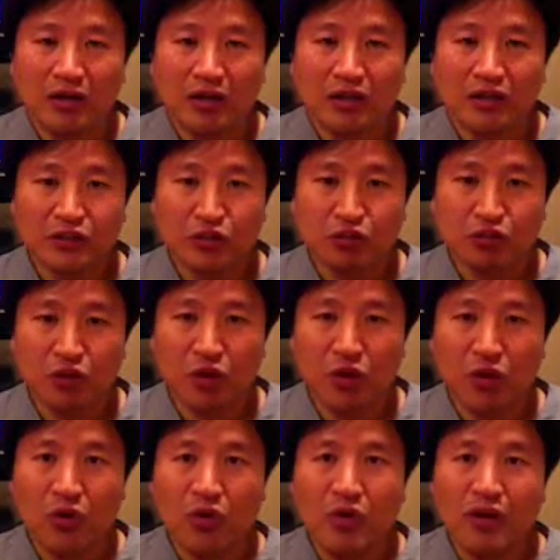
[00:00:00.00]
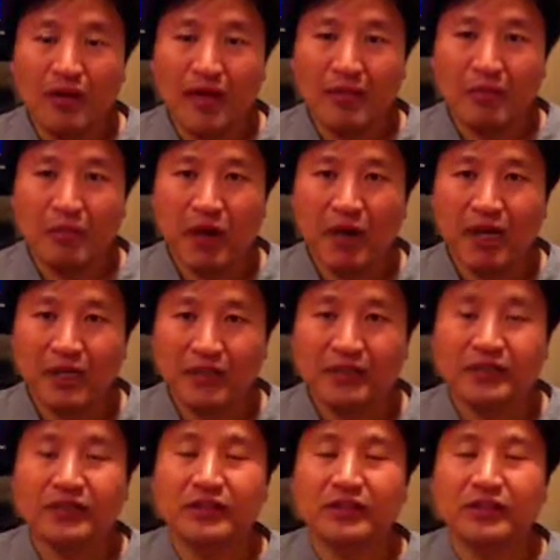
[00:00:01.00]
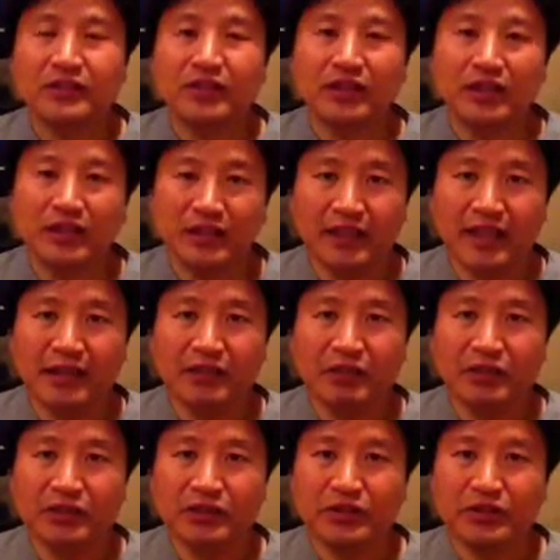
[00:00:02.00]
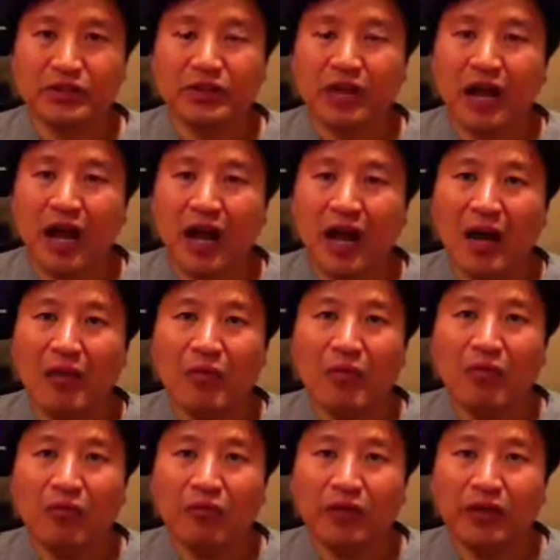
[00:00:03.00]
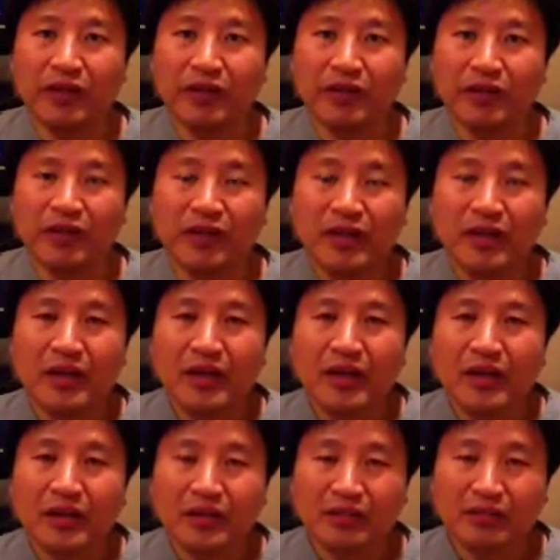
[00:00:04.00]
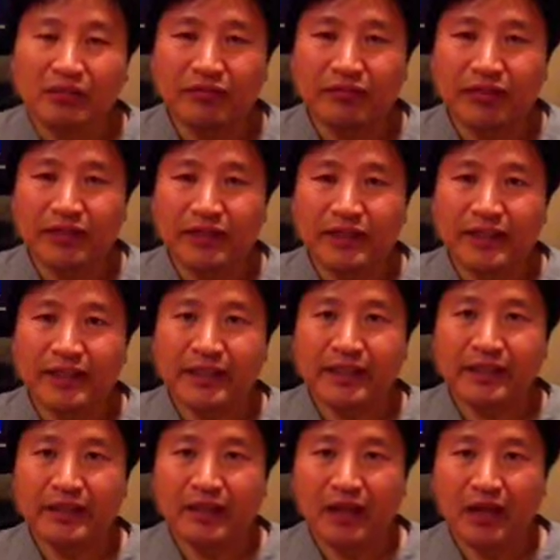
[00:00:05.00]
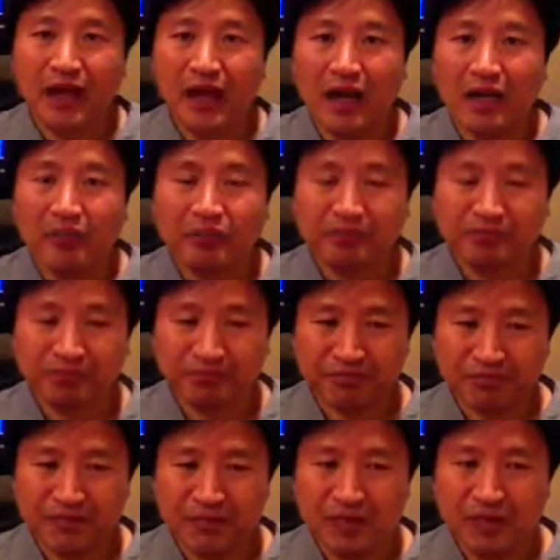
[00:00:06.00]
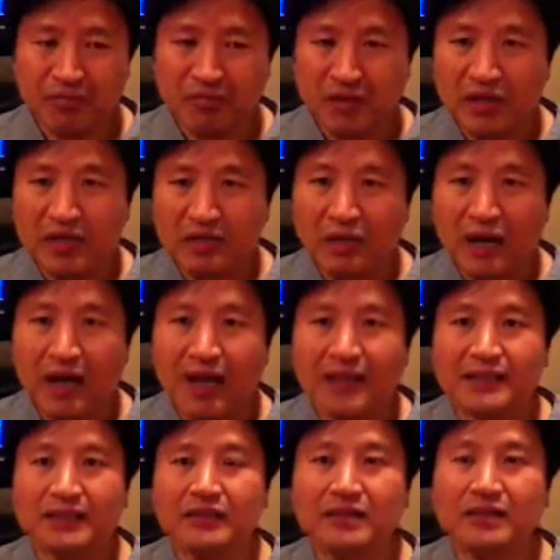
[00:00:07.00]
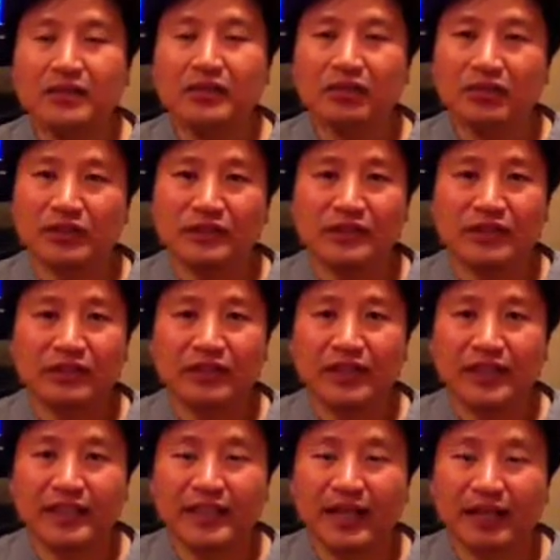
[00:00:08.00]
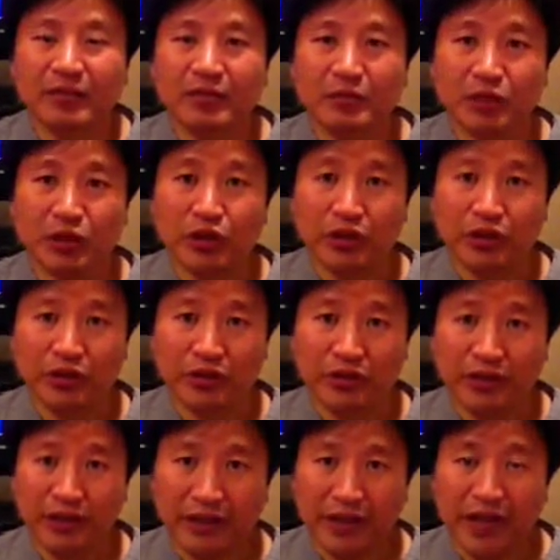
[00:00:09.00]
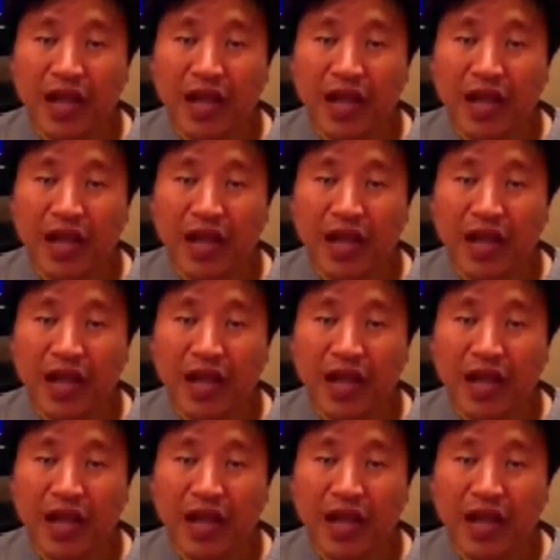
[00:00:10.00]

control and monitor the temperature, we can really minimize the risk of any type of burn occurring.